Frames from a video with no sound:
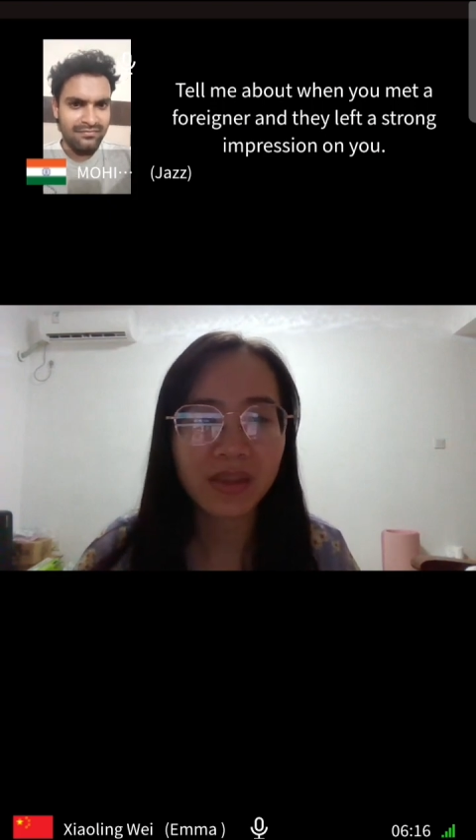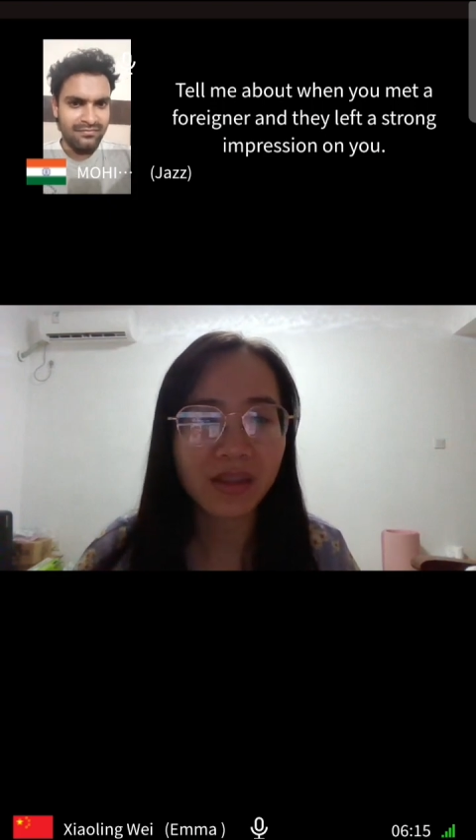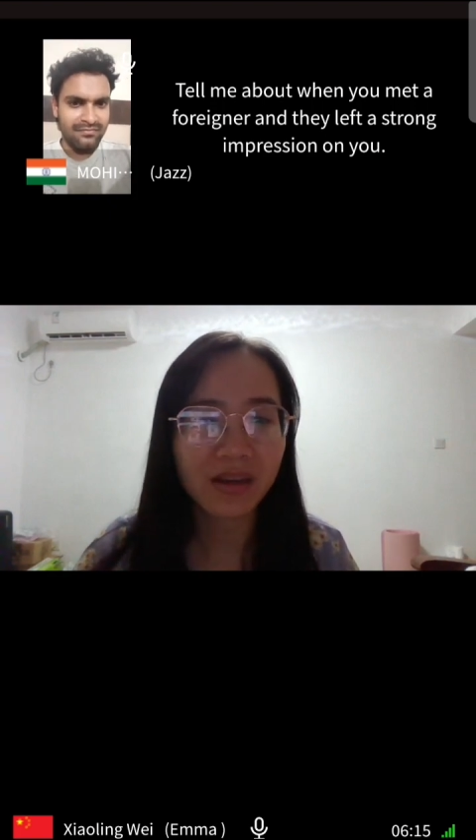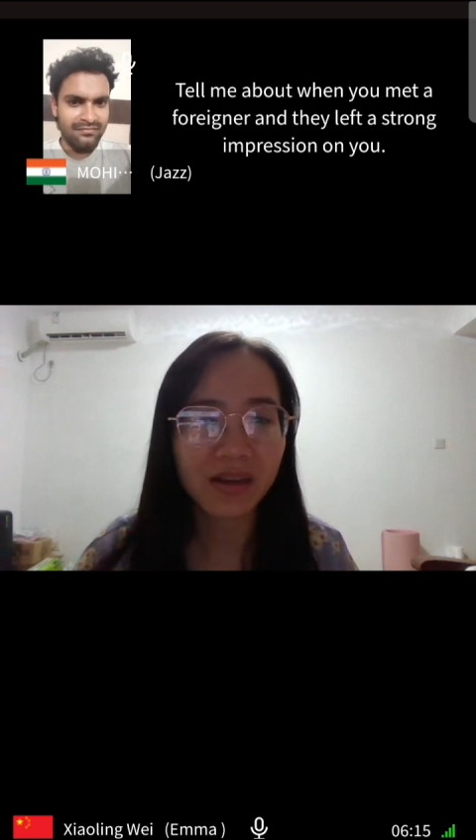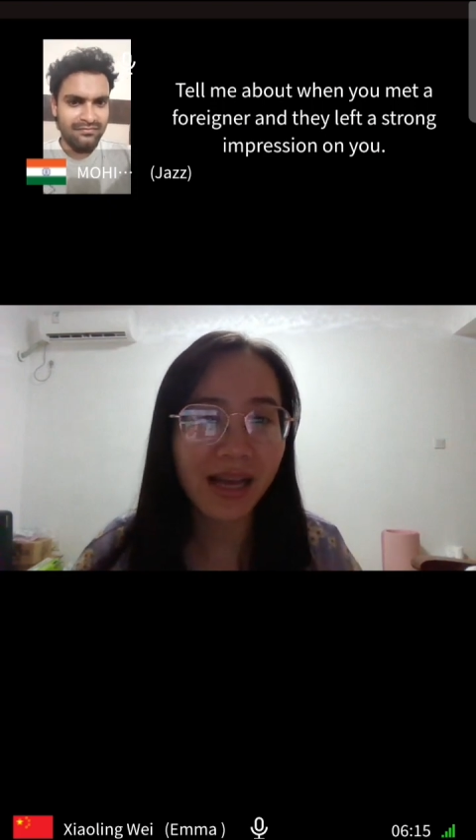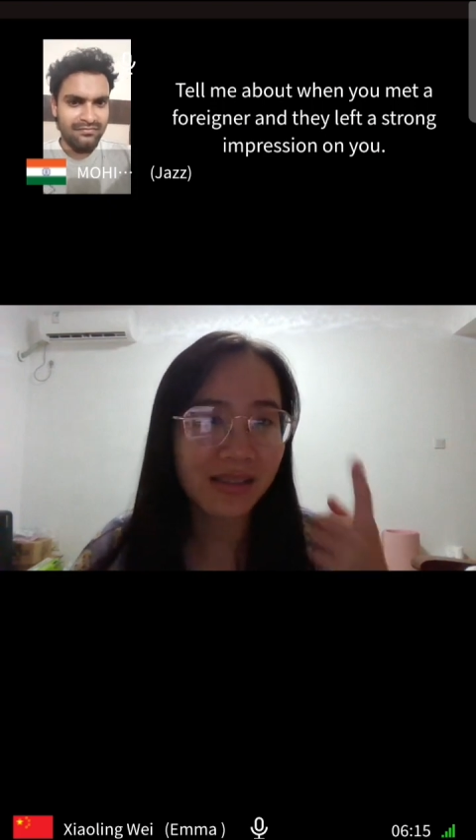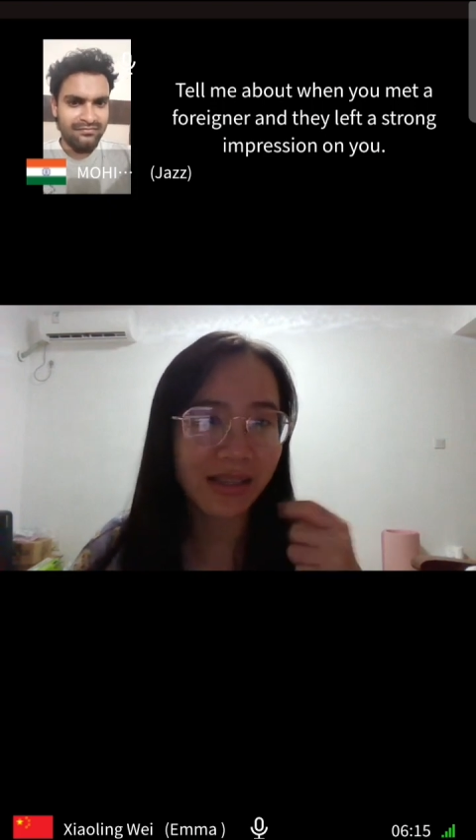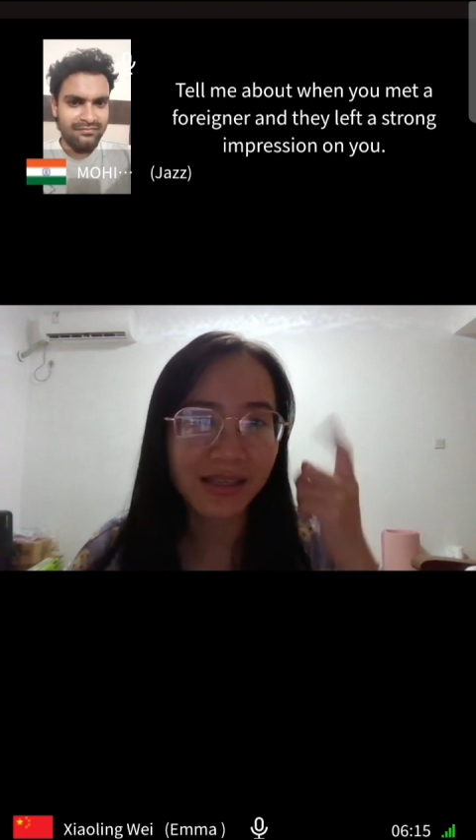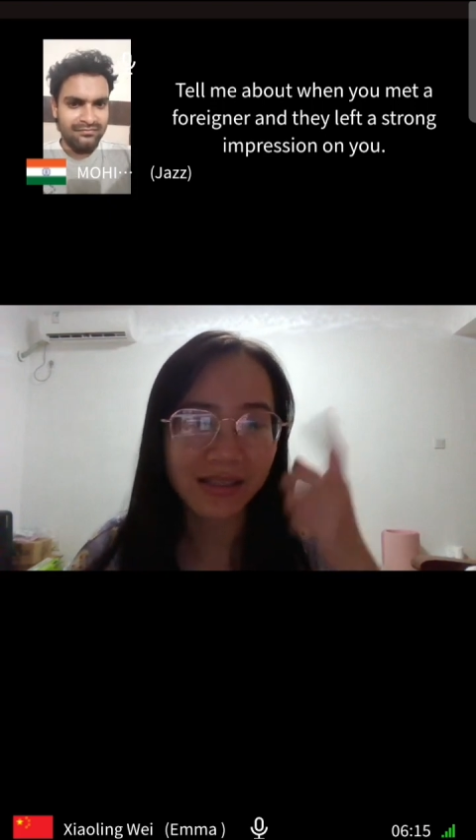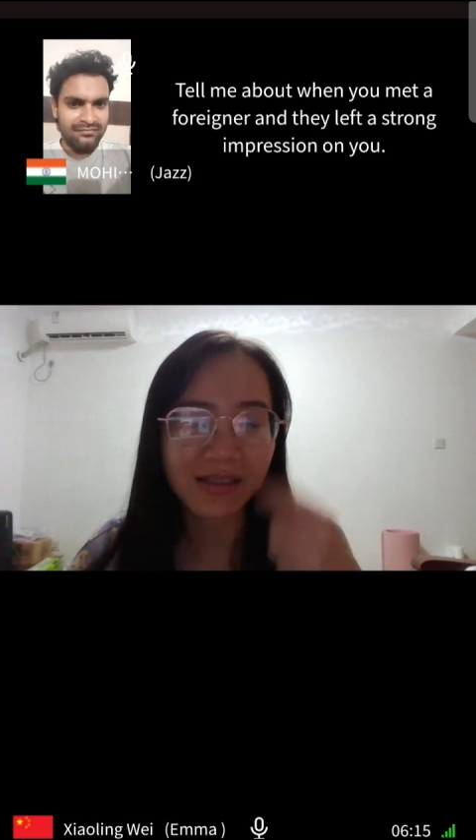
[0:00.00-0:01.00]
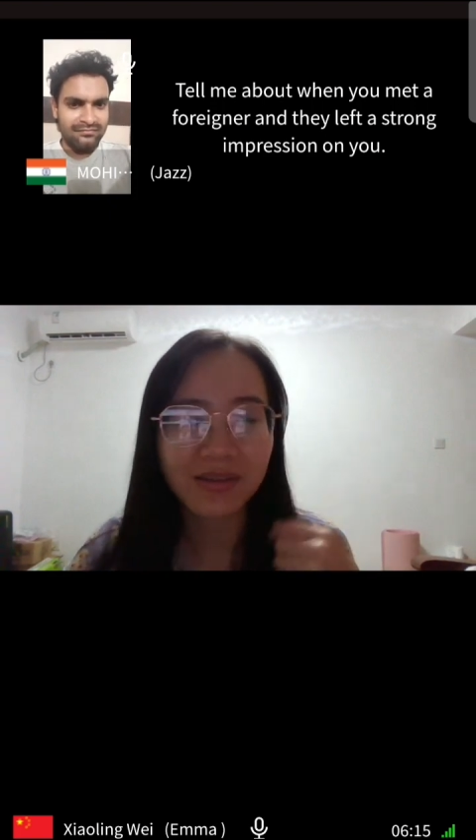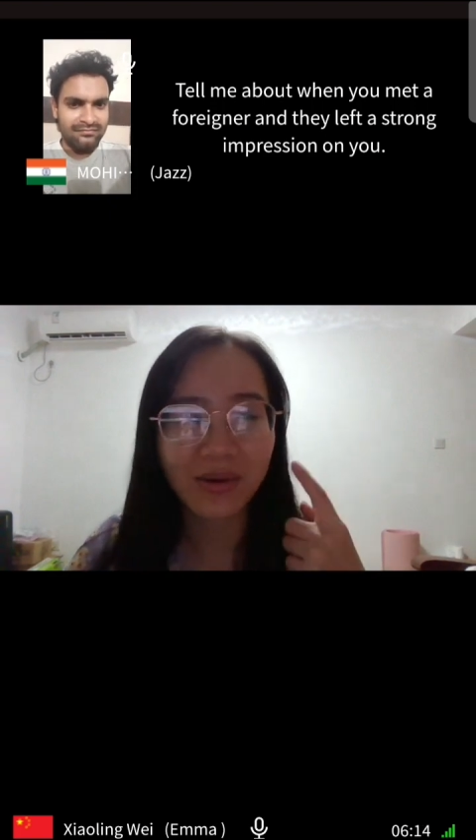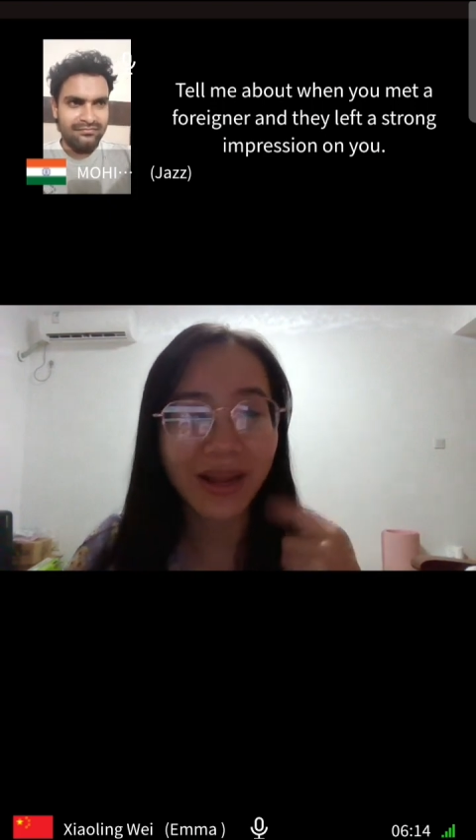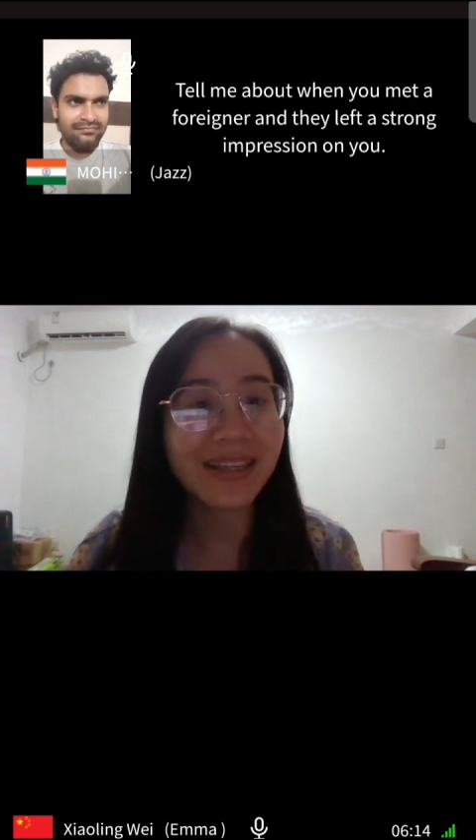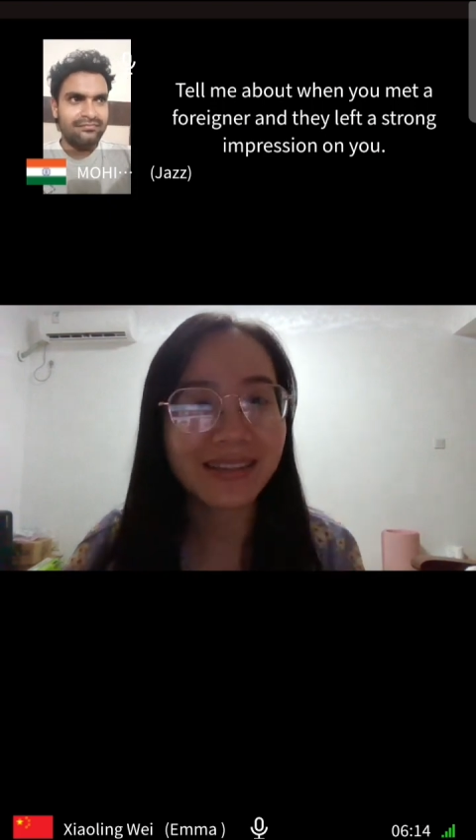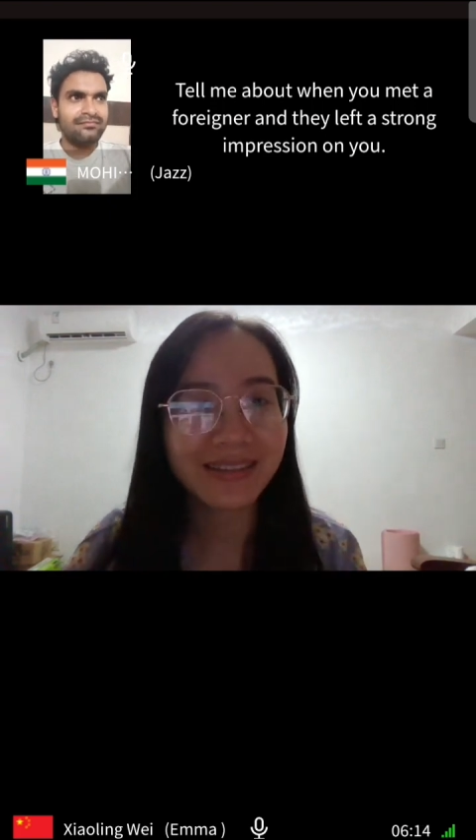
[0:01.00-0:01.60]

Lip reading: the glasses, right?